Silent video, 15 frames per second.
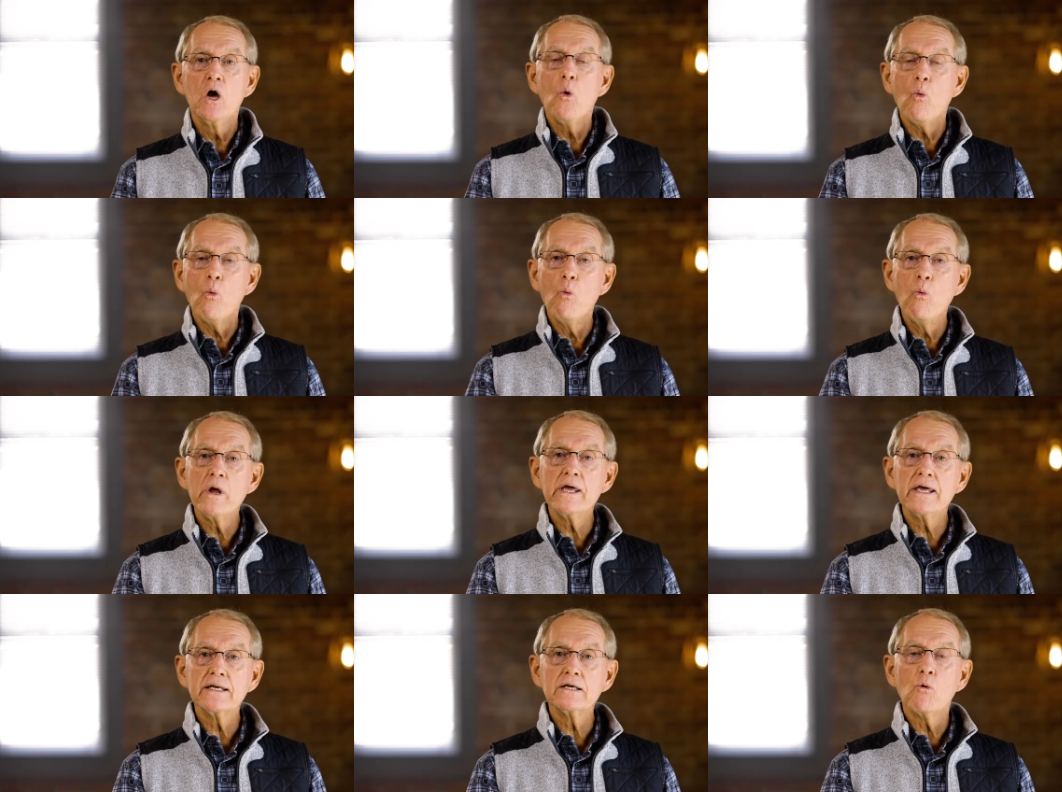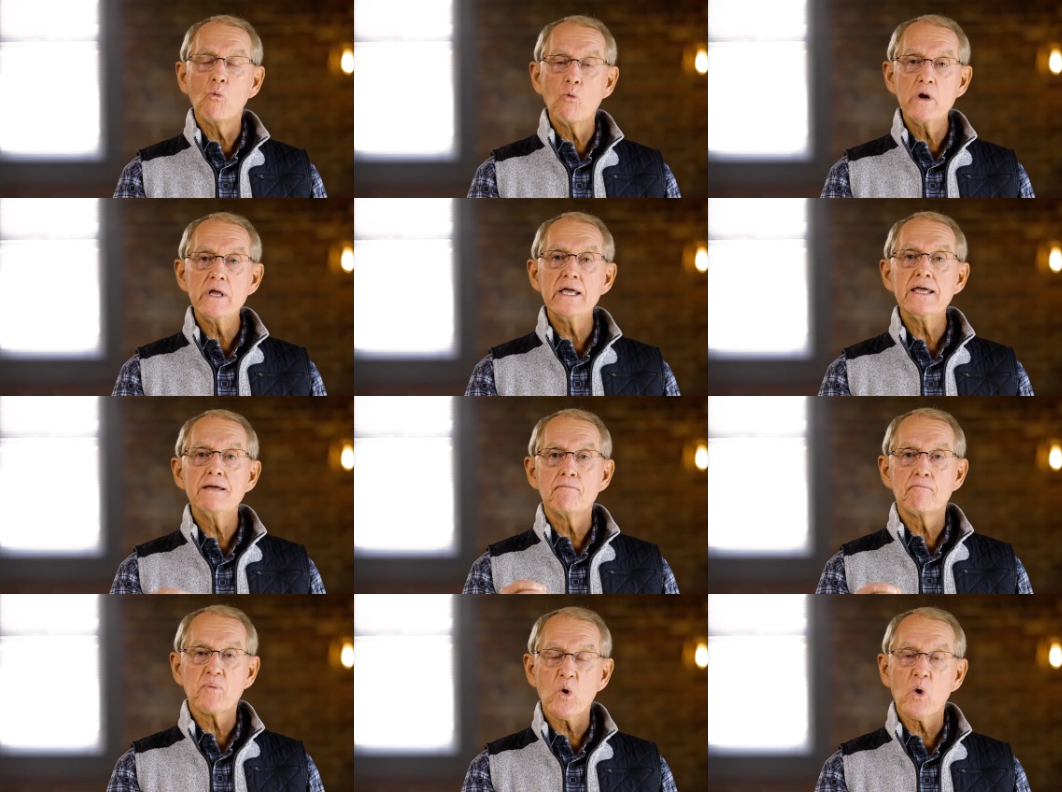when we
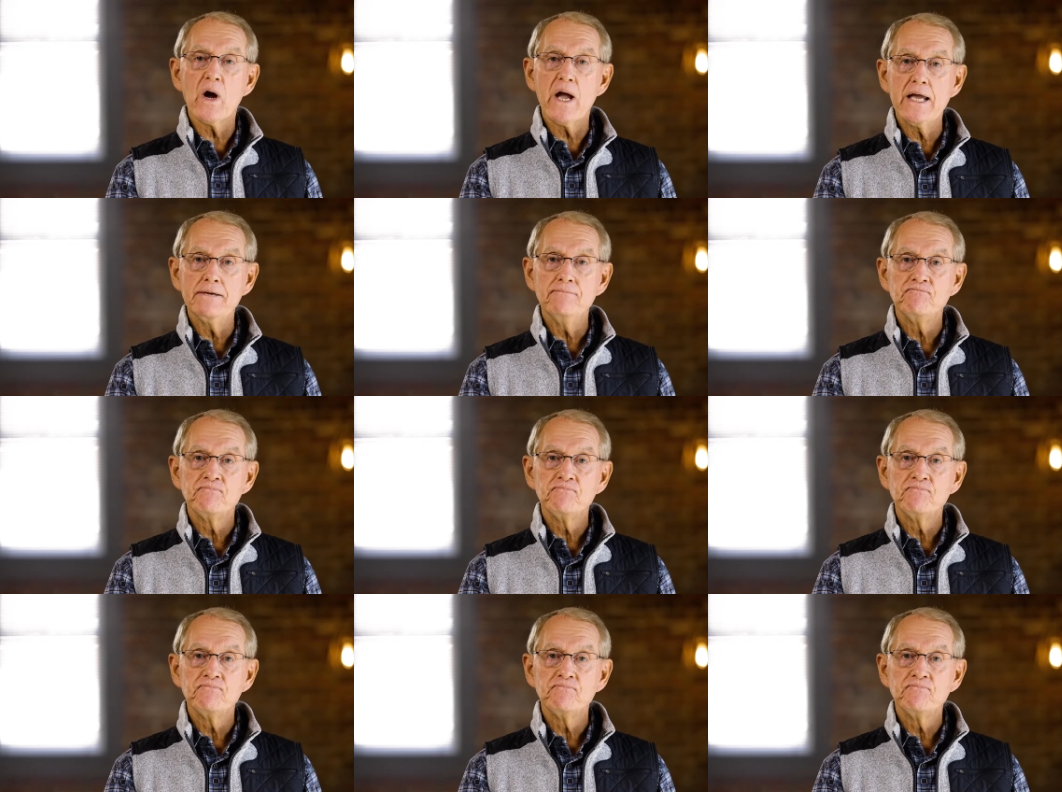pray.